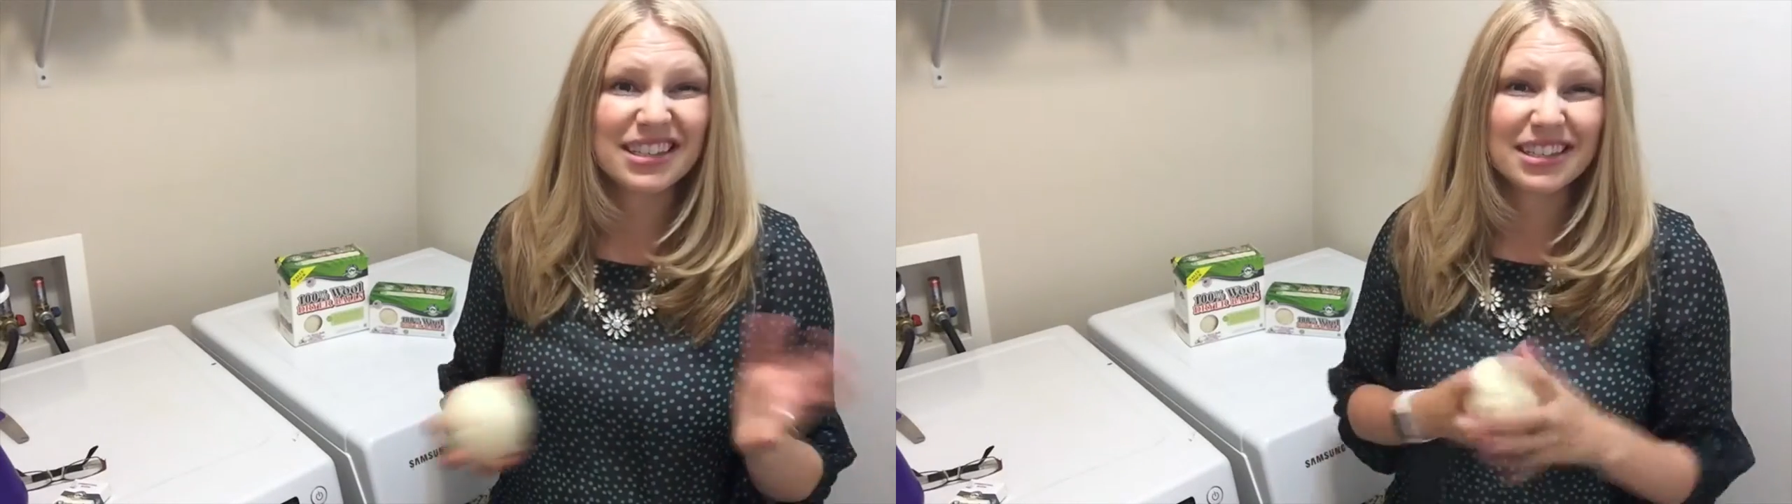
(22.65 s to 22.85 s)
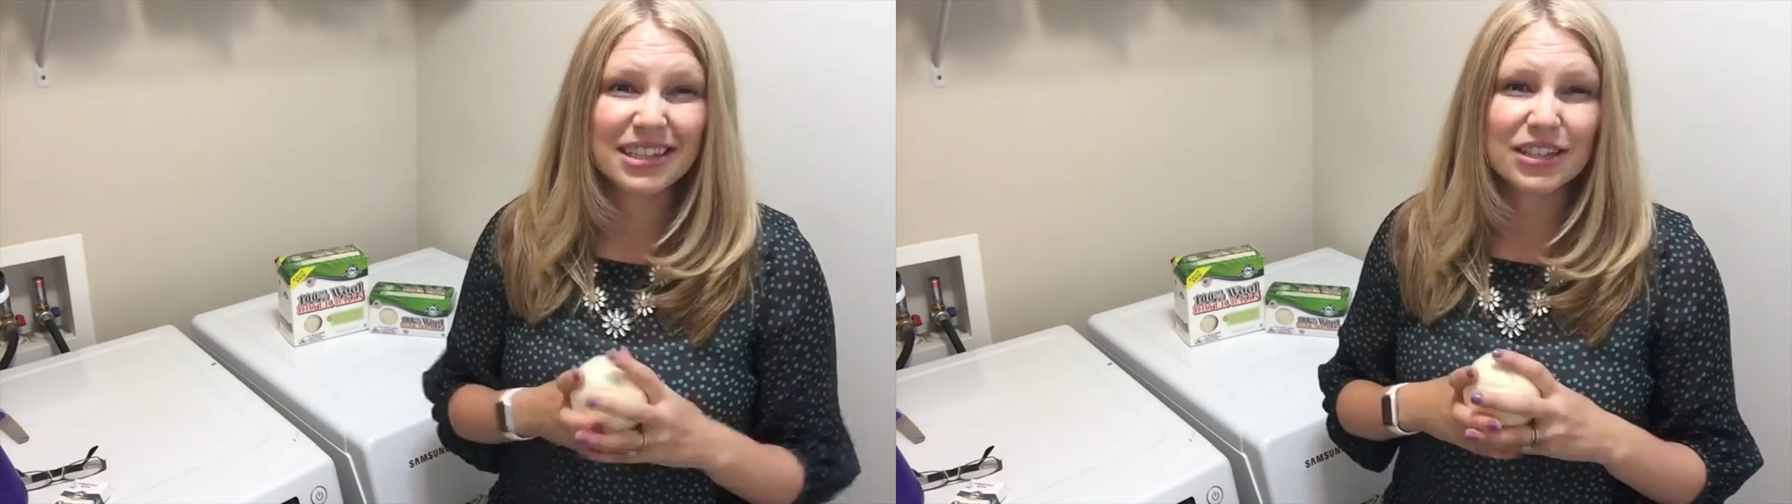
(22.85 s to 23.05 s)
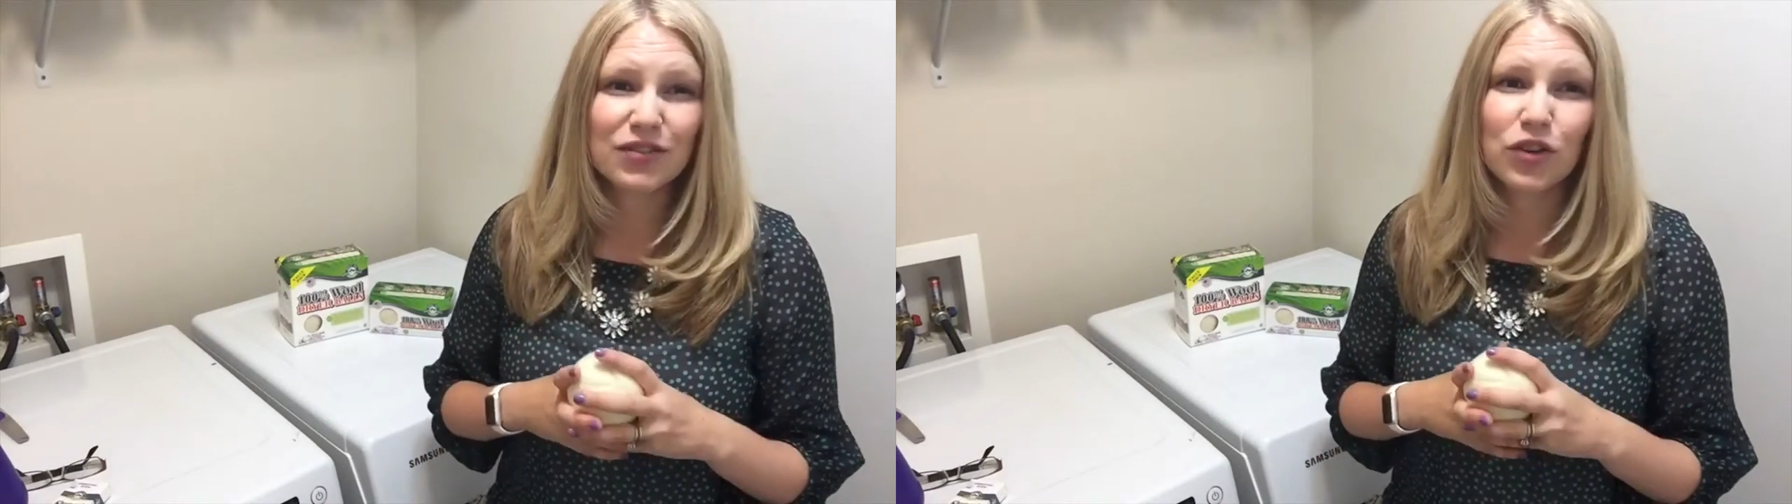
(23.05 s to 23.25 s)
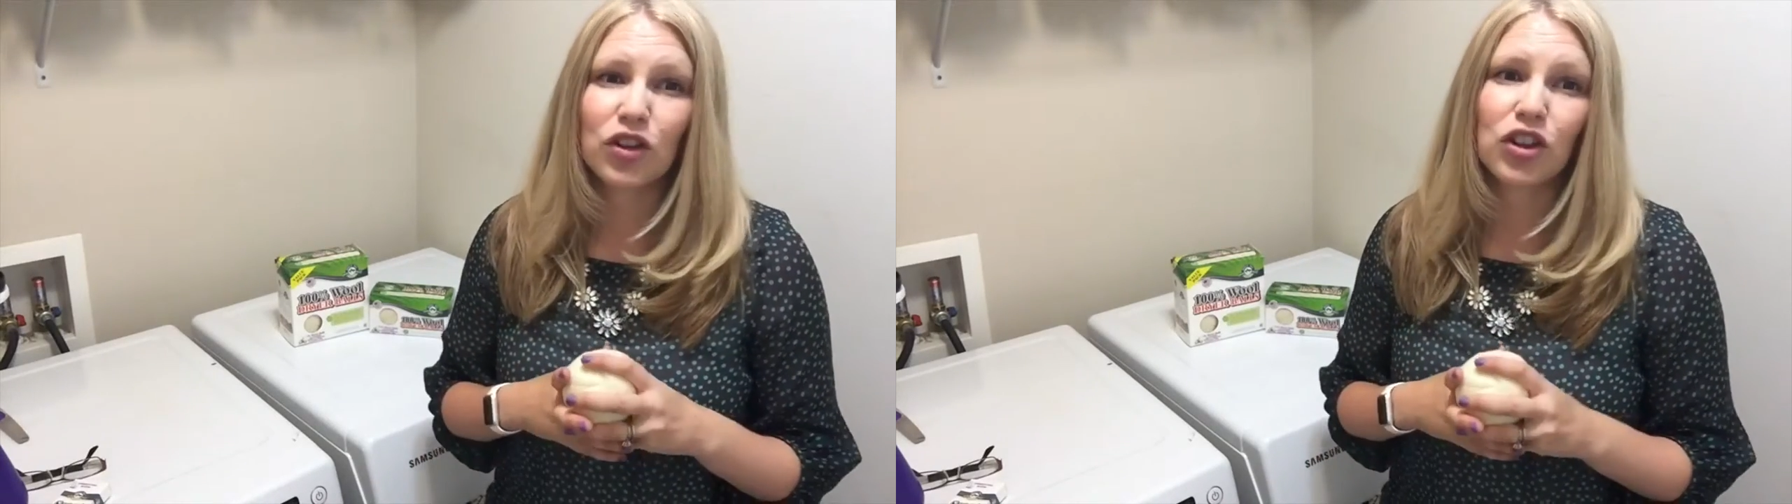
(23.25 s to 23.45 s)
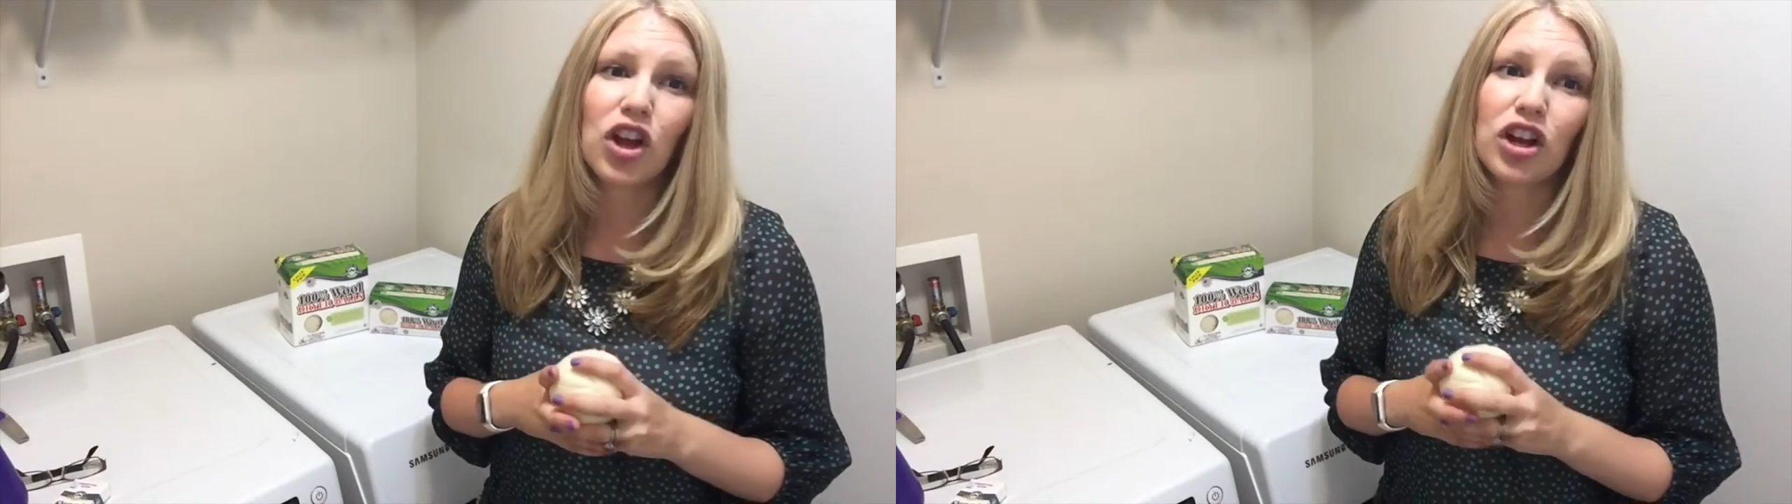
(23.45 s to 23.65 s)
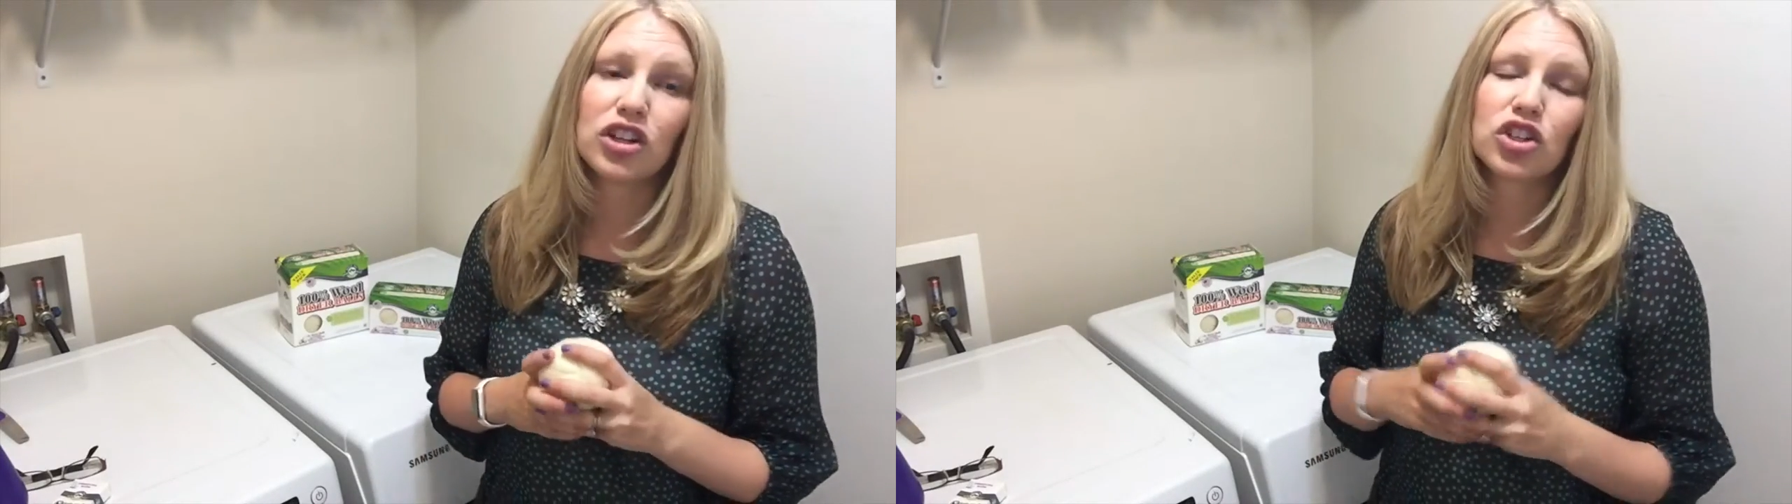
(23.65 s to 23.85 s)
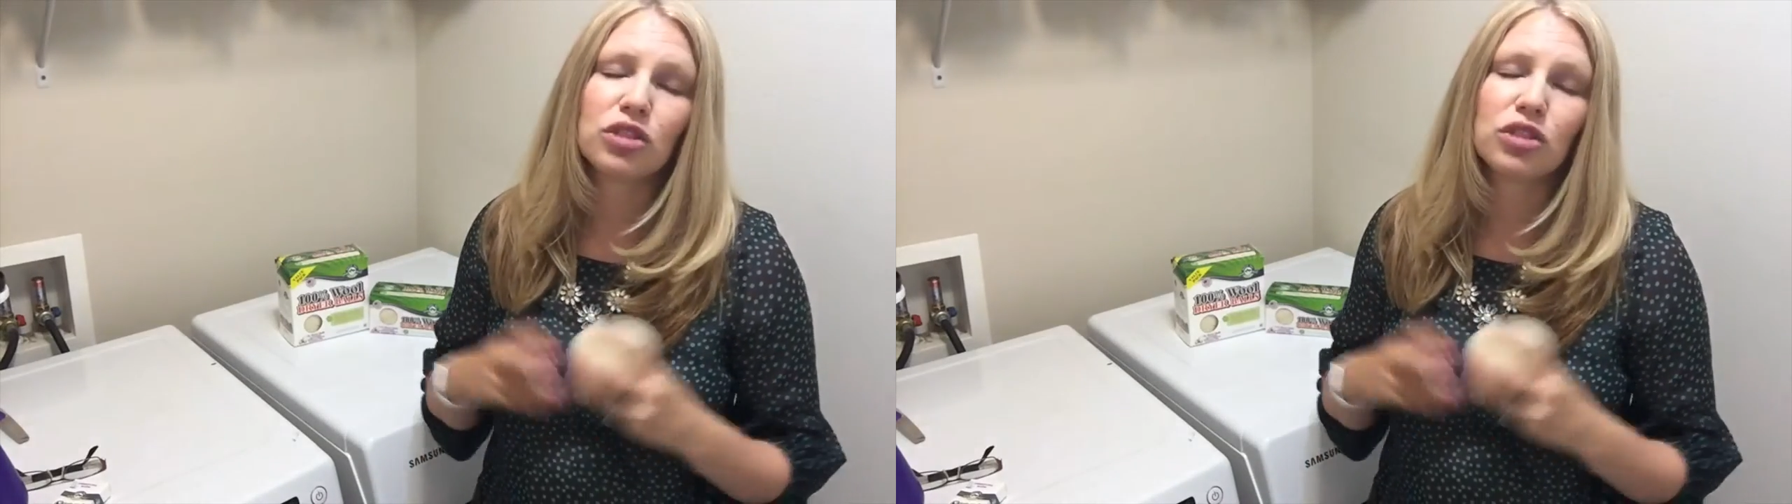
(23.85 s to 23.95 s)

six for large.